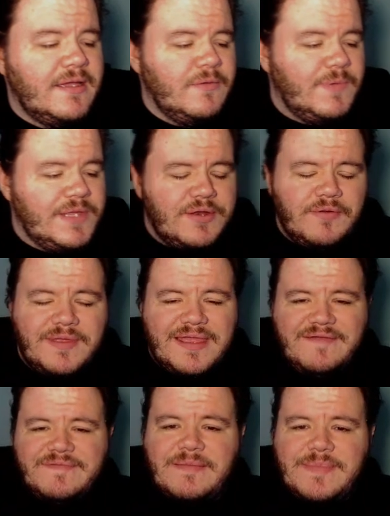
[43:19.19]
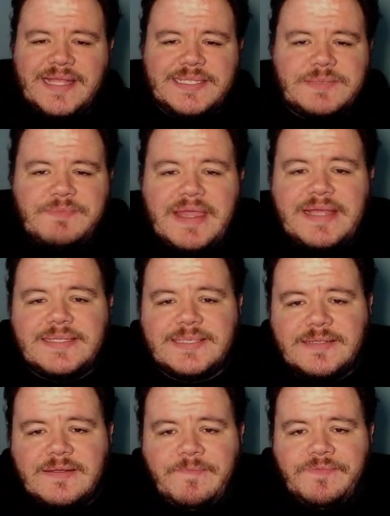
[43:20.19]
When you don't give them that
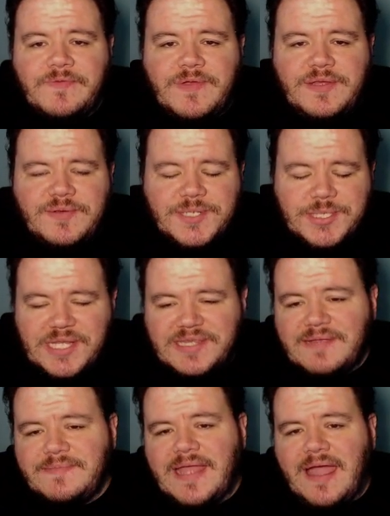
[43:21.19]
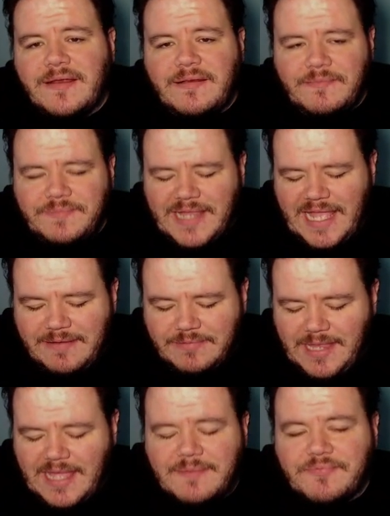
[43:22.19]
space, when you shut them down and apply a
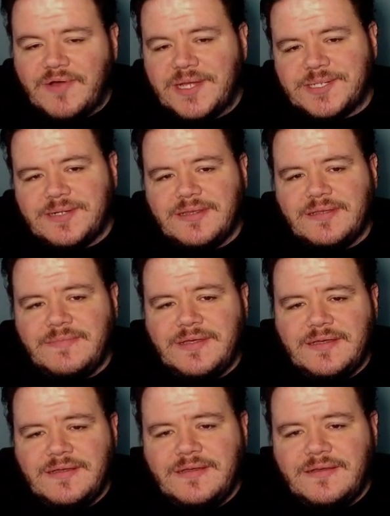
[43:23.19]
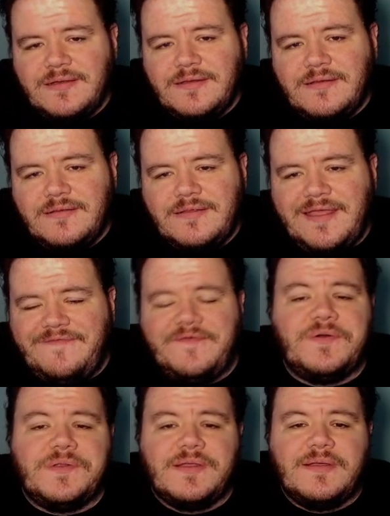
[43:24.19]
lot of pressure to them, they
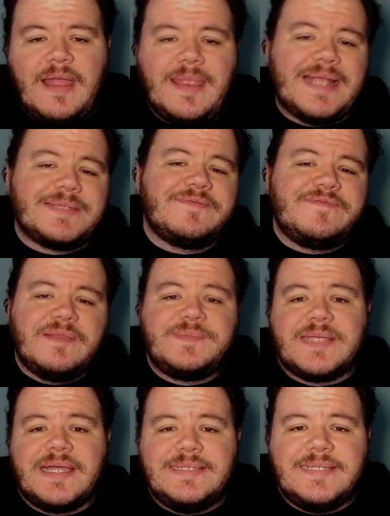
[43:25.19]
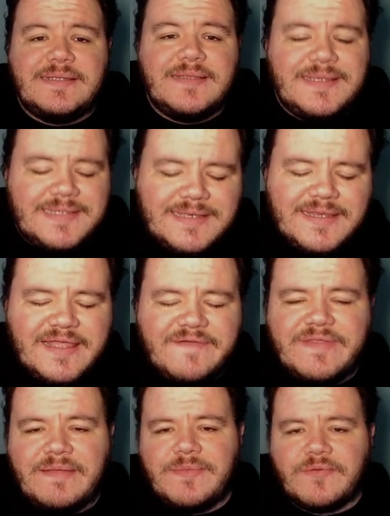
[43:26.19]
fold. And that's what Flipside did. They didn't give
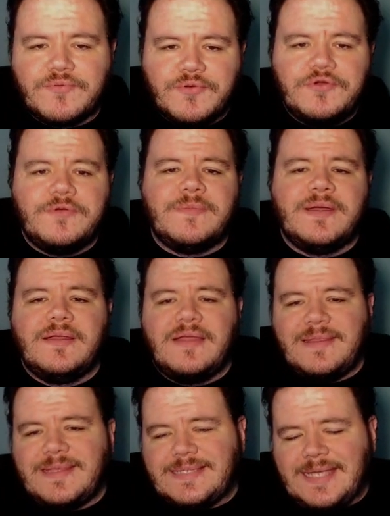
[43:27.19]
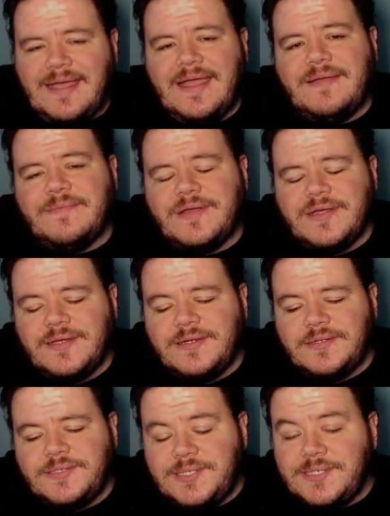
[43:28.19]
them the room and the time
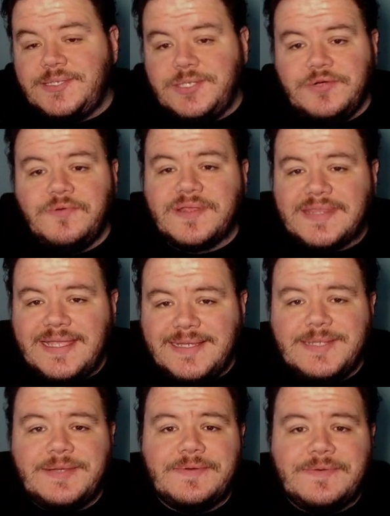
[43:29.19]
to do what they do.